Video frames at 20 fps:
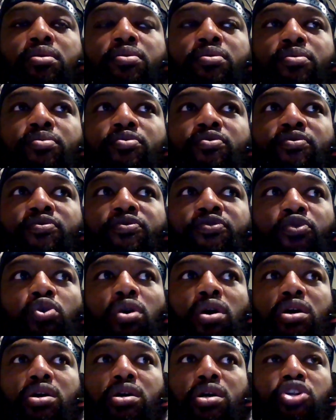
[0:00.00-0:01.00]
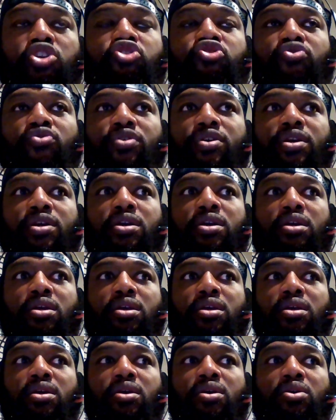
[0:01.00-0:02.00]
for a country
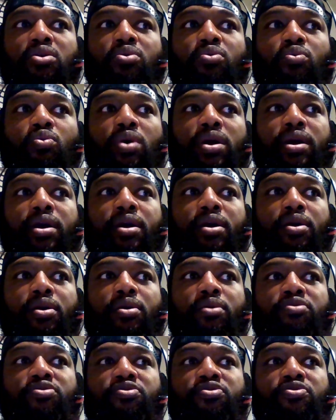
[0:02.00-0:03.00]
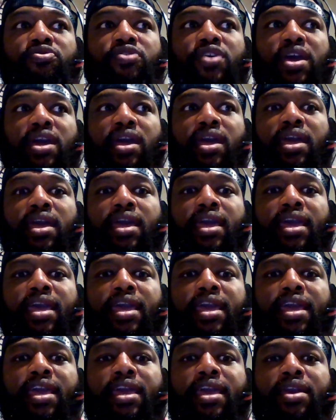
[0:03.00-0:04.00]
where
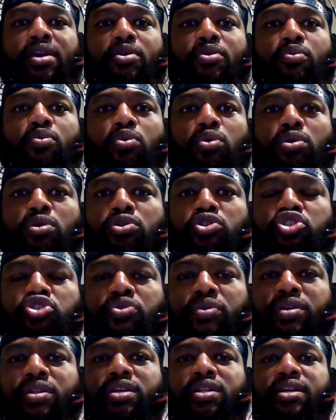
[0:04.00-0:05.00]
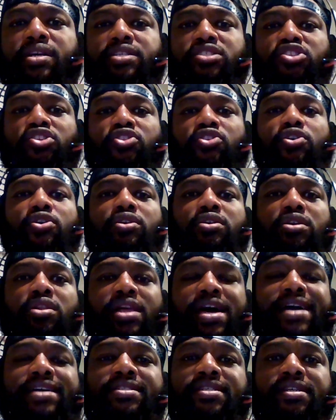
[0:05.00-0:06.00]
they were treated as third
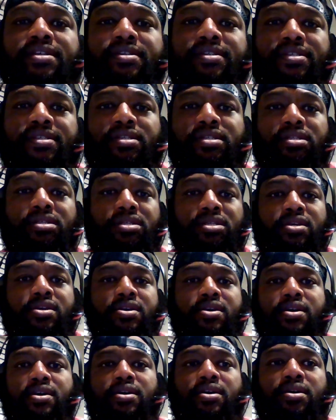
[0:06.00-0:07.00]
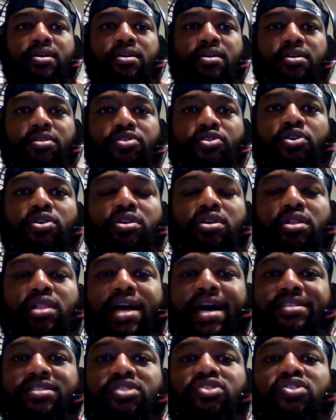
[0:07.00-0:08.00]
class citizens, third
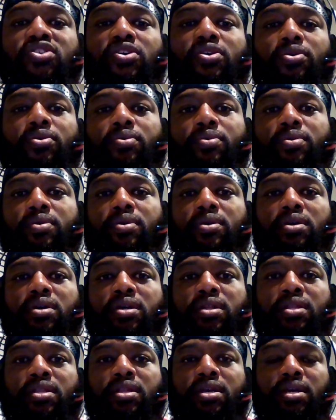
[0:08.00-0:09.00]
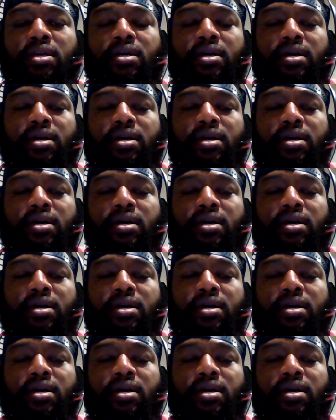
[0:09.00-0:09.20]
class still in the